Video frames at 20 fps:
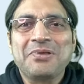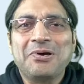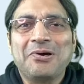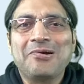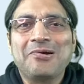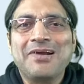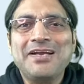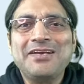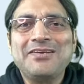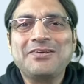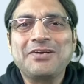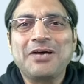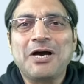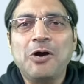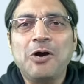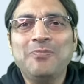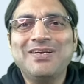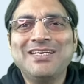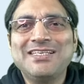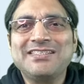Alright,
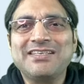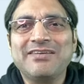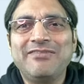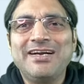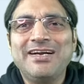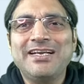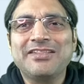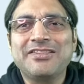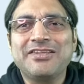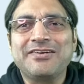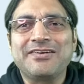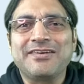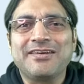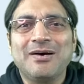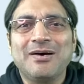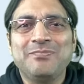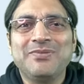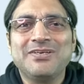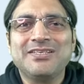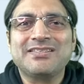how many 7-digit
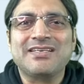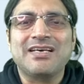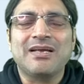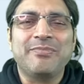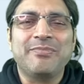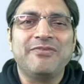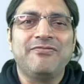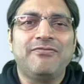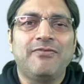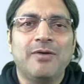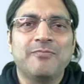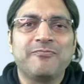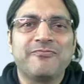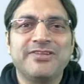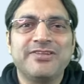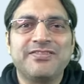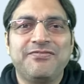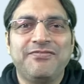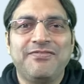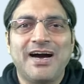numbers can be formed
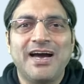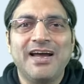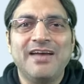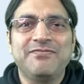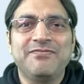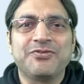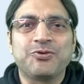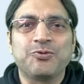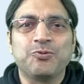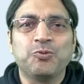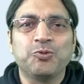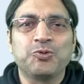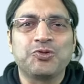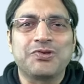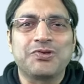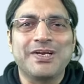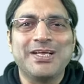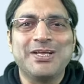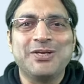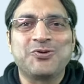with
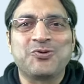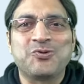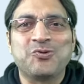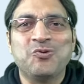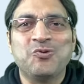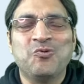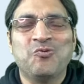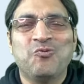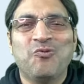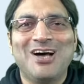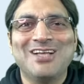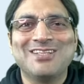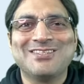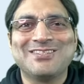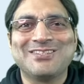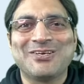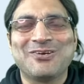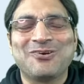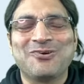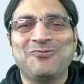
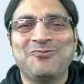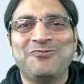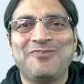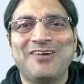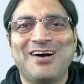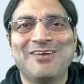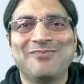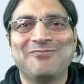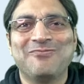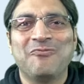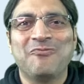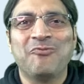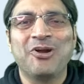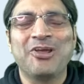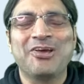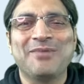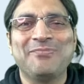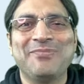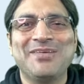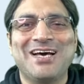52322105? Would
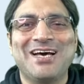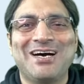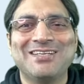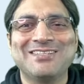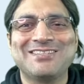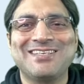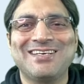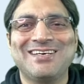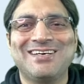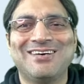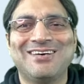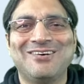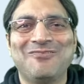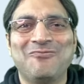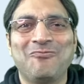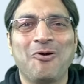you give me the answer?